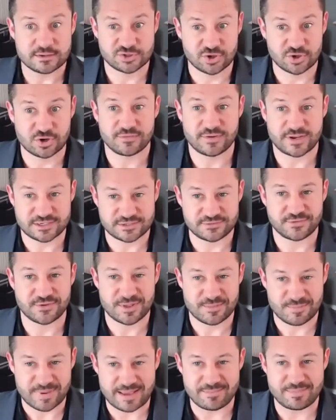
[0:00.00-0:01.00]
to the surveys for
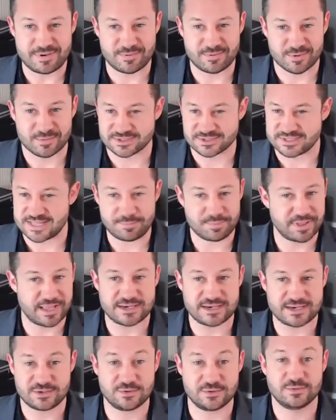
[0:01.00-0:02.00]
the baby boomers. They
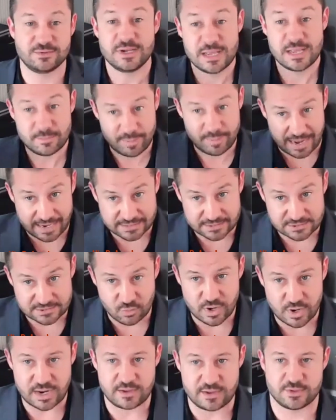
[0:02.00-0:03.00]
plan to pass
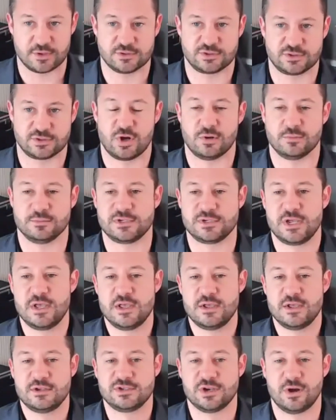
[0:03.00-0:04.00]
away in those homes.
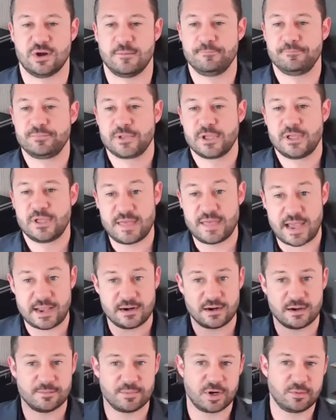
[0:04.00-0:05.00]
So
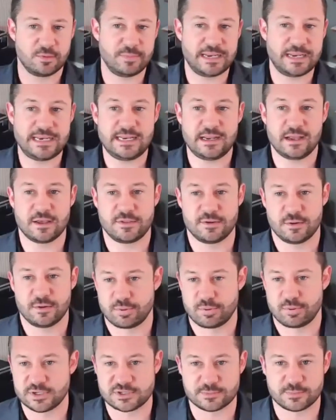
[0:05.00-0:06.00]
that, among many other
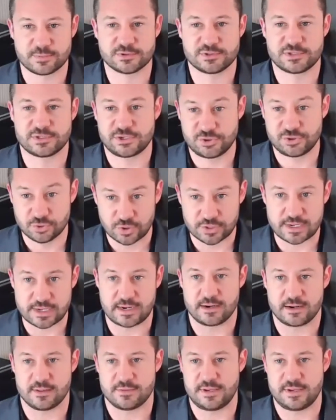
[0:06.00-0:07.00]
principles that you look
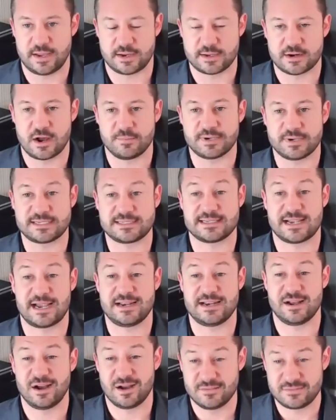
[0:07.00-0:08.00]
at on the economic
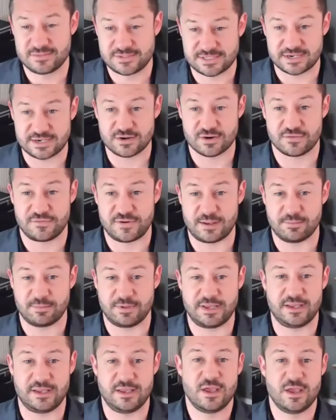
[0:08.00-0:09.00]
side of single
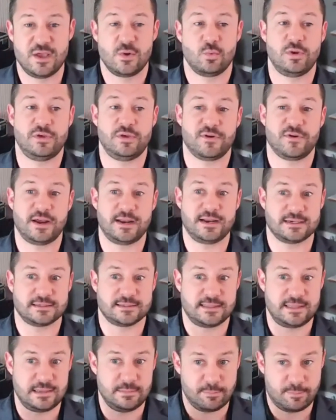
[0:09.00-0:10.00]
family, we find as
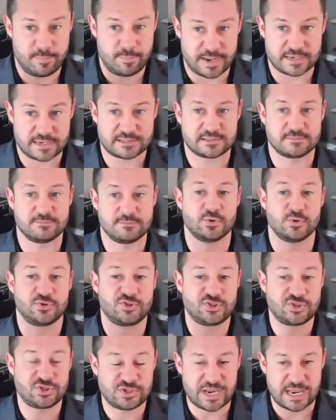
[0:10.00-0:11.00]
the best,
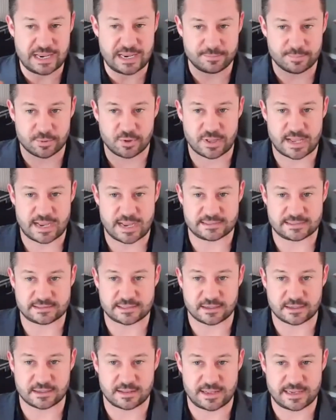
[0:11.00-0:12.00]
most stable
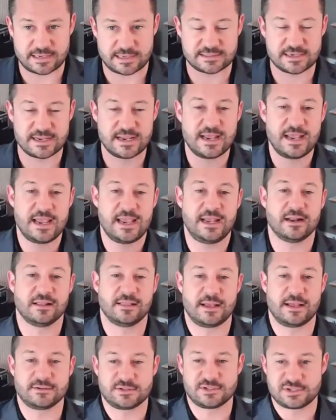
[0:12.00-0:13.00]
asset class. It
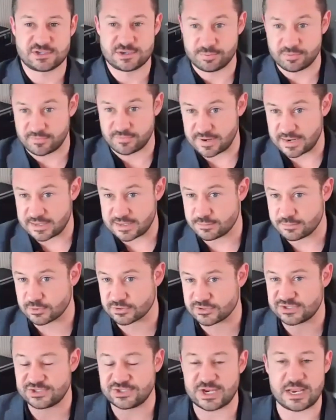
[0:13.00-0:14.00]
allows us to provide the
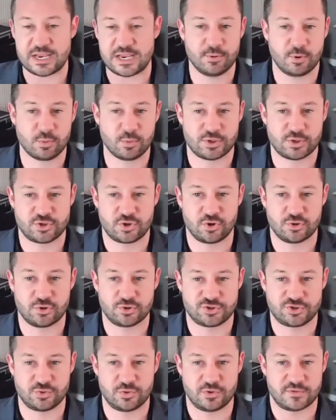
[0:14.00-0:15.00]
most stable
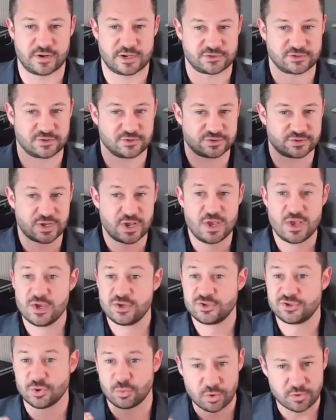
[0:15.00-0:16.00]
returns to investors.
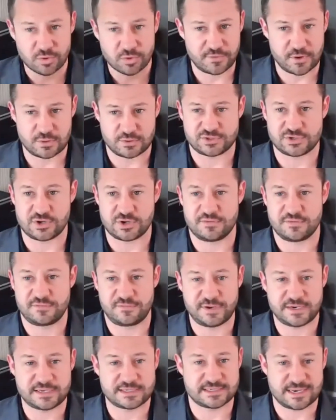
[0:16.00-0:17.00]
So we're focused on
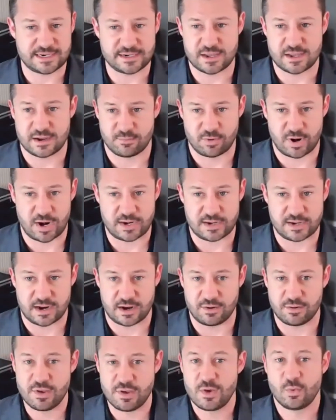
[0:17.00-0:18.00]
fixed income right
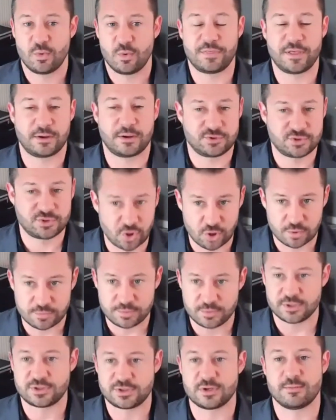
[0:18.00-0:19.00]
now. With how
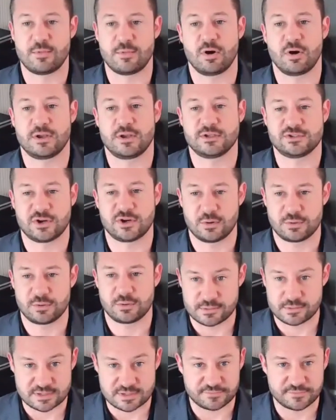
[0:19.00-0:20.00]
turbulent the markets are, with
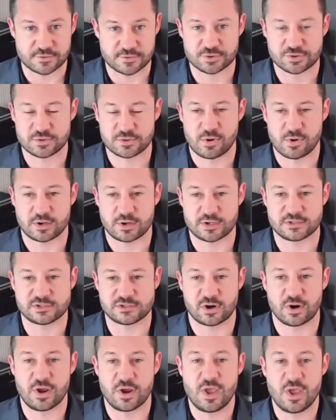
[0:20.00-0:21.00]
how difficult the markets
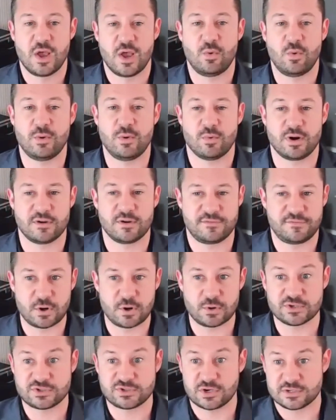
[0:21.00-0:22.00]
are, we want to
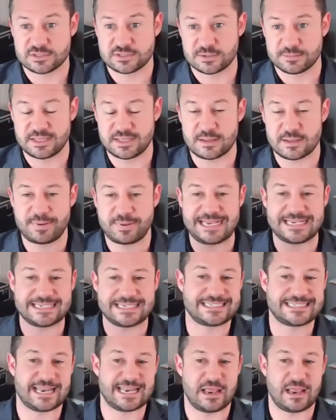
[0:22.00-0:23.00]
focus on something that
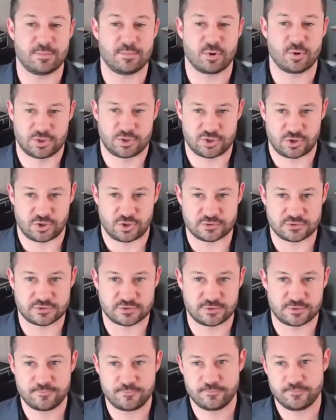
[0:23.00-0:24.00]
pays stable
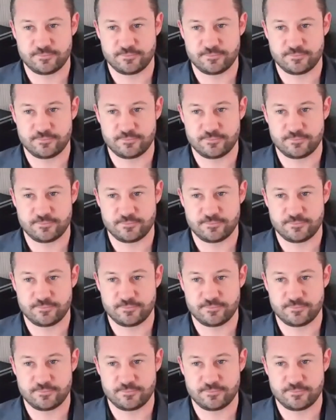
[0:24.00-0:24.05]
returns.